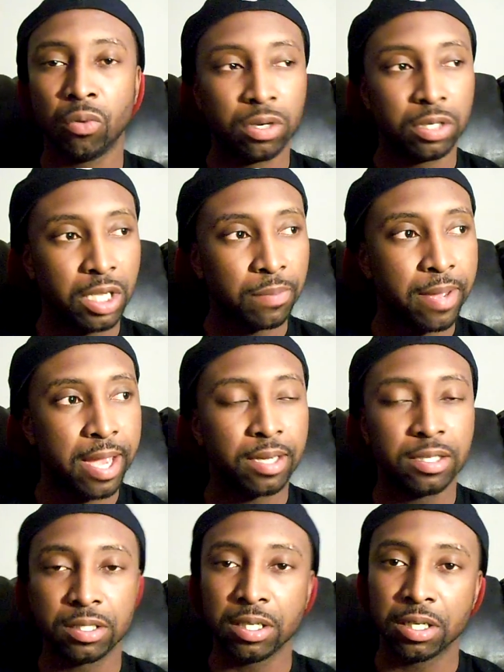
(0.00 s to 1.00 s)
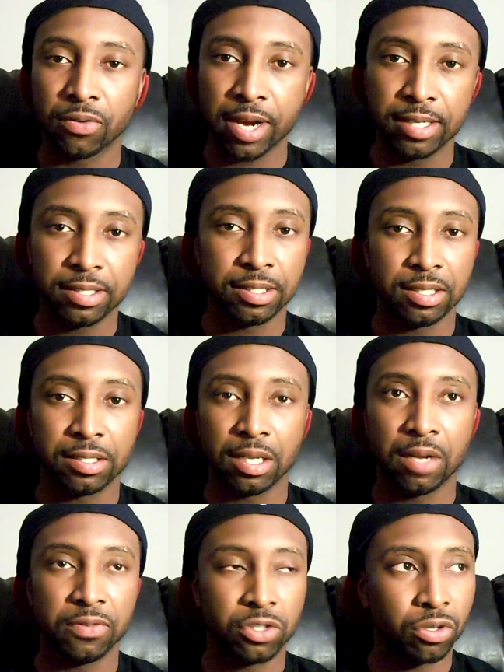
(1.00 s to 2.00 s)
I wanted to get back in his good graces and
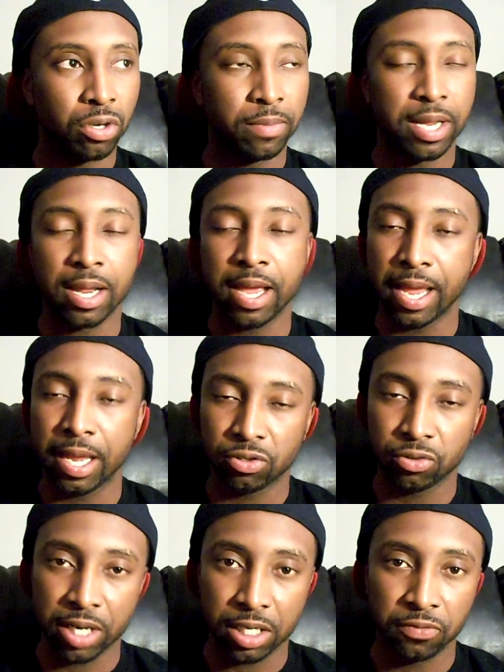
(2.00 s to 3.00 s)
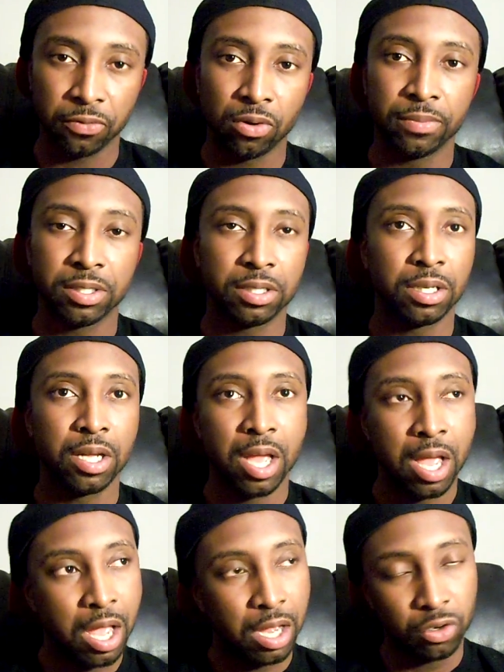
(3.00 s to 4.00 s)
stuff, and show him that I had transformed to
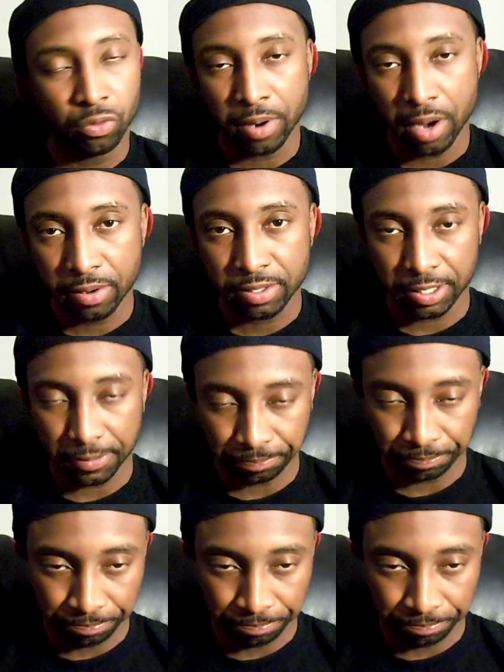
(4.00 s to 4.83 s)
a new person.